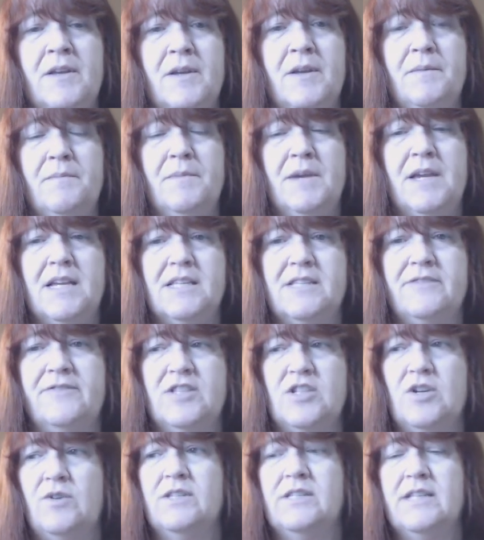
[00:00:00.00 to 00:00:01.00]
Because if
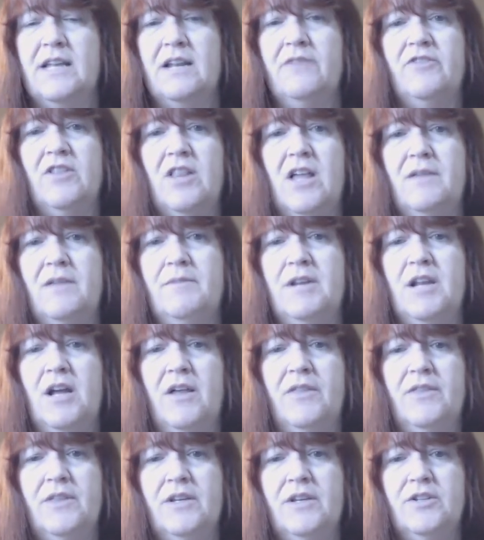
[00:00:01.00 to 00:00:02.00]
it's always out of alignment
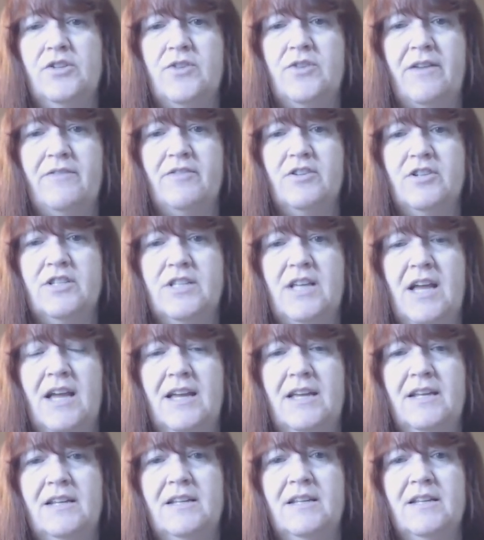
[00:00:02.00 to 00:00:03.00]
on the driver's
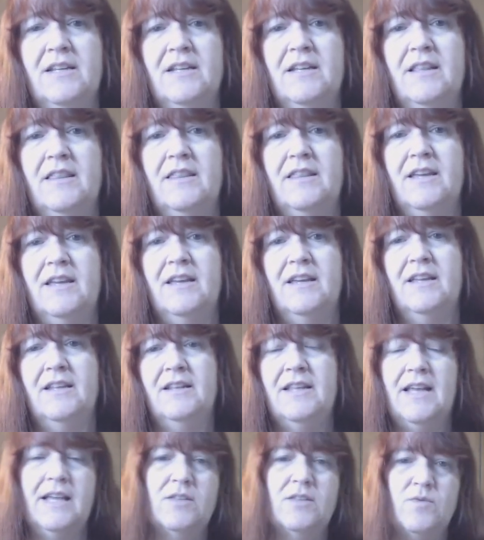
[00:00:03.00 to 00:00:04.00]
side,
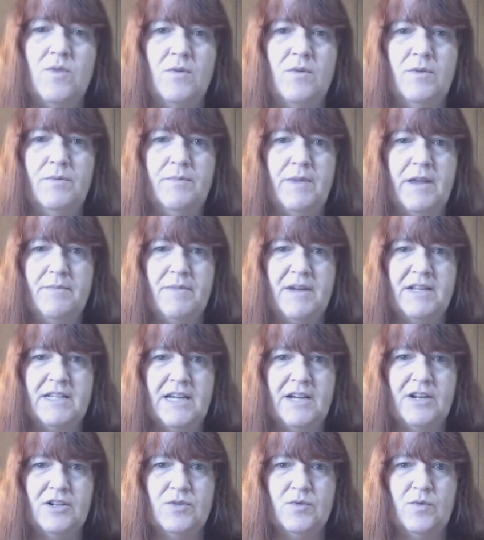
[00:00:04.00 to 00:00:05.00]
then that's what would make my
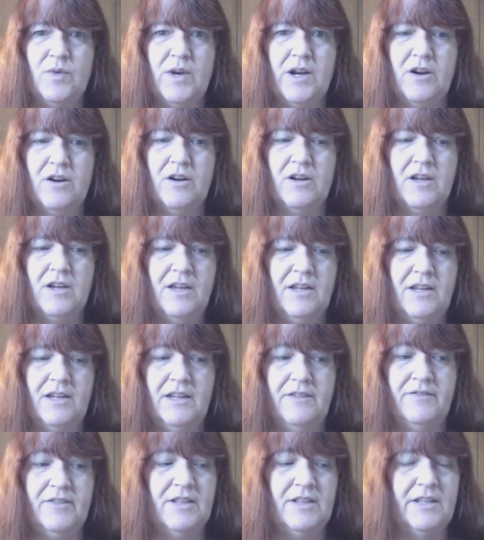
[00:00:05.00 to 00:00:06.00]
tires wear
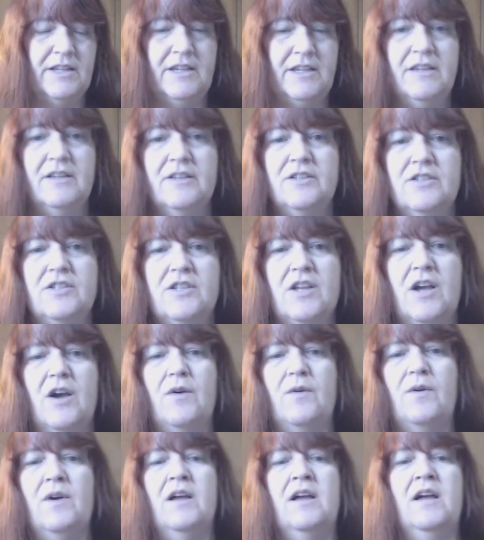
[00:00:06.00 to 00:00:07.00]
unevenly.
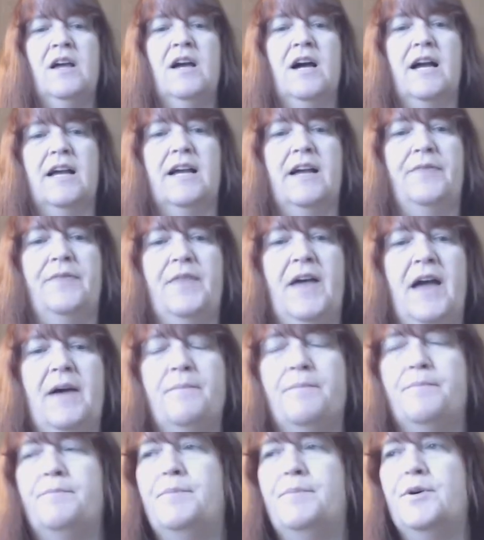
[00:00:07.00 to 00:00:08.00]
So I got
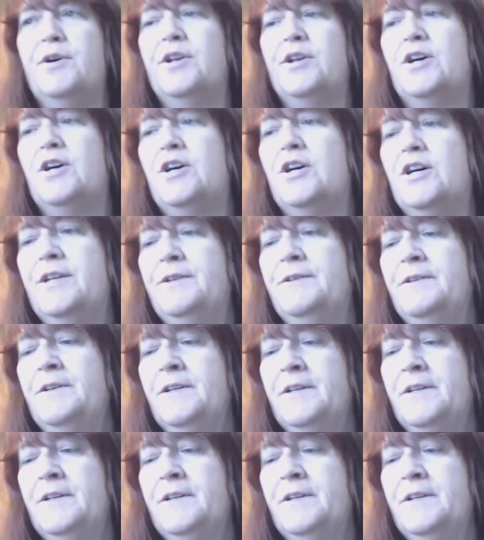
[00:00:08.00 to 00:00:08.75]
that put on.